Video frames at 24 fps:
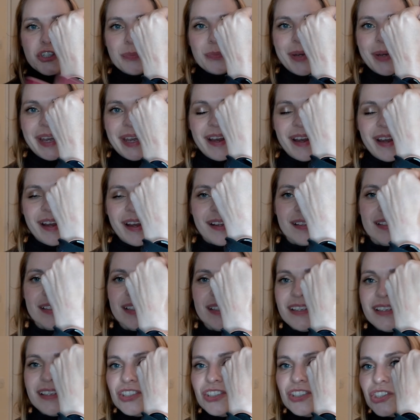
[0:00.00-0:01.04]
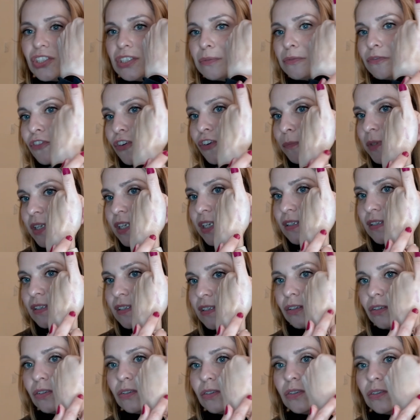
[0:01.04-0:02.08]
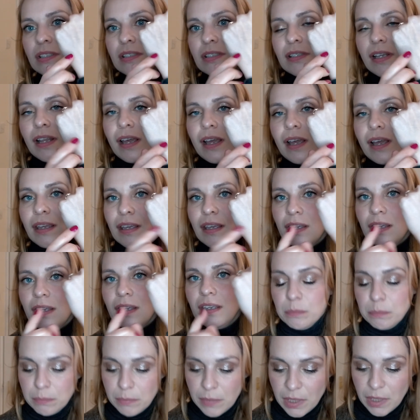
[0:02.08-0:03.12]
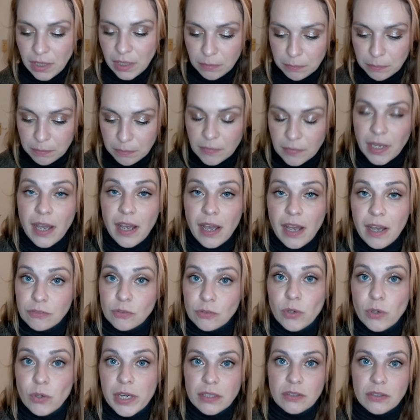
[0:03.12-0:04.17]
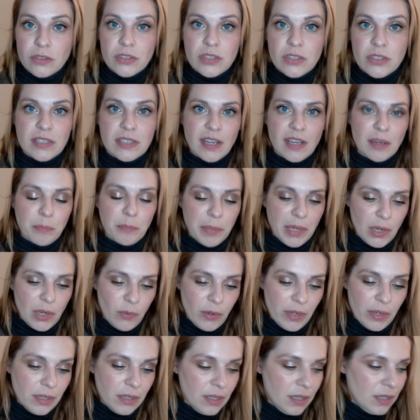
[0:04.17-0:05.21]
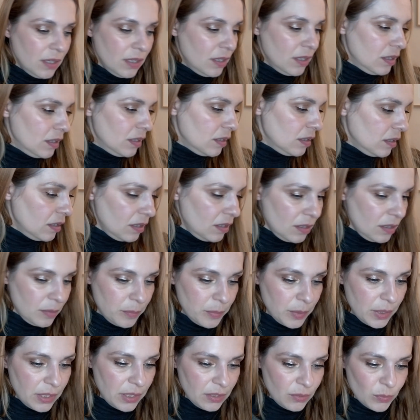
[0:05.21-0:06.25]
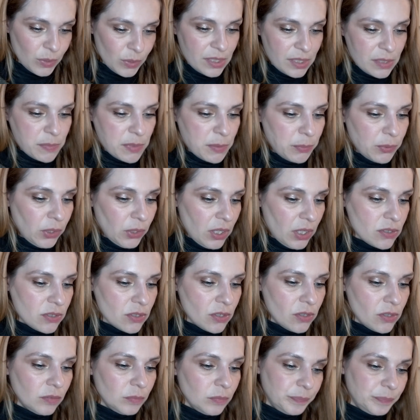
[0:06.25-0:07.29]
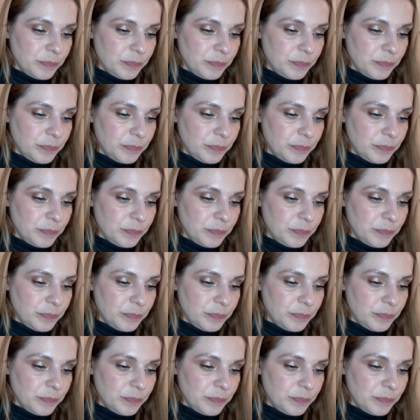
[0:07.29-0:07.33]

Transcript: my hand, and judging from this, it looks like it might have quite good staying power. But anyway, let me put this on.